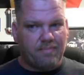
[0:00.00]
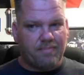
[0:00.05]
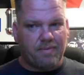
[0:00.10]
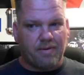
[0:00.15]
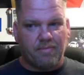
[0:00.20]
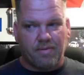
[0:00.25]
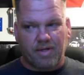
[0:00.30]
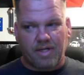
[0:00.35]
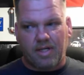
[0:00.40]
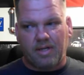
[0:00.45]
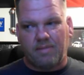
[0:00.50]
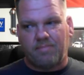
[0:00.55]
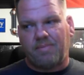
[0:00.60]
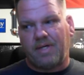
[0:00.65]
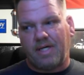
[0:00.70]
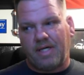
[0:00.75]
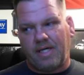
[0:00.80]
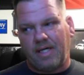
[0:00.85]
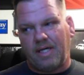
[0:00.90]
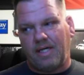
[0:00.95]
But we're going to
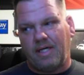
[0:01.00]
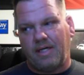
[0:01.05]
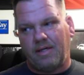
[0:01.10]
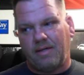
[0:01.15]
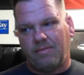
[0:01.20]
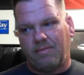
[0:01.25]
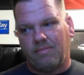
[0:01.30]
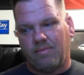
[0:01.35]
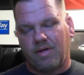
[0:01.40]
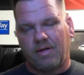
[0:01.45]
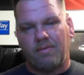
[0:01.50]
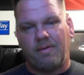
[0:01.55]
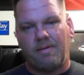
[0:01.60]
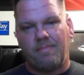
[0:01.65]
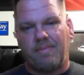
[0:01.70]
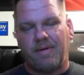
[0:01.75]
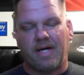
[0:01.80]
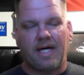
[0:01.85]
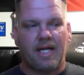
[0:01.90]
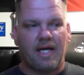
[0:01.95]
be we're going to be
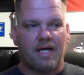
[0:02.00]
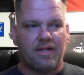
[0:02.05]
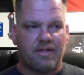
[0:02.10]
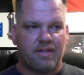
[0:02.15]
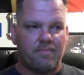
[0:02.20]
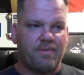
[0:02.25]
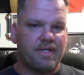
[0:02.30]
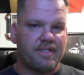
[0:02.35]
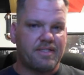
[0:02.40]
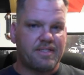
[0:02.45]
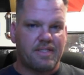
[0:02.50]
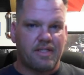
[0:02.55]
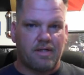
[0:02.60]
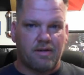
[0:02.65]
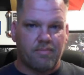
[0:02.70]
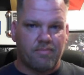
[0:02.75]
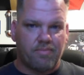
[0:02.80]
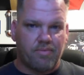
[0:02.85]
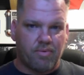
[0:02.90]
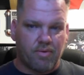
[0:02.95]
picking out the bits that
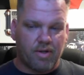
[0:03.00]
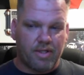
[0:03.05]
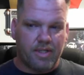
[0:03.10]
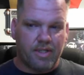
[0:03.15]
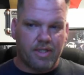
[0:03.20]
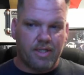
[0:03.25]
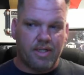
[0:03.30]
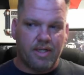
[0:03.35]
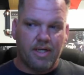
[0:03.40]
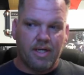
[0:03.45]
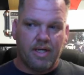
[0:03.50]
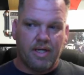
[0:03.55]
are important